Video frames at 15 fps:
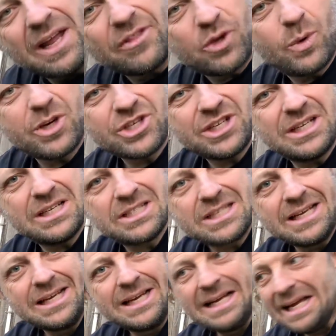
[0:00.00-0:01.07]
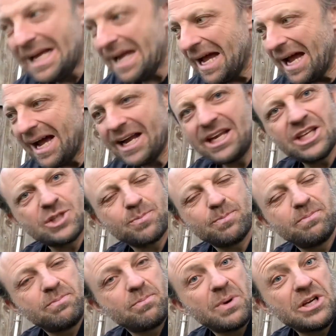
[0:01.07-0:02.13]
the question is, how do you
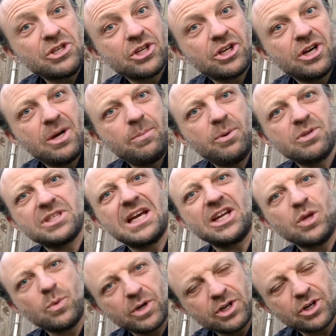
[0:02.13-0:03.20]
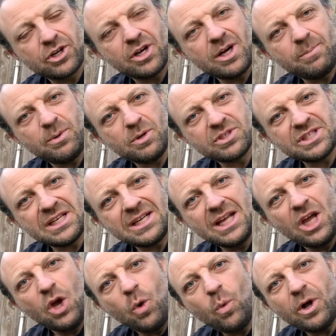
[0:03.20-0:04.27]
spread your compost? How do you work your compost in?
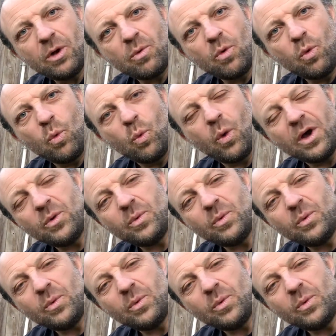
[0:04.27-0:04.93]
Well, one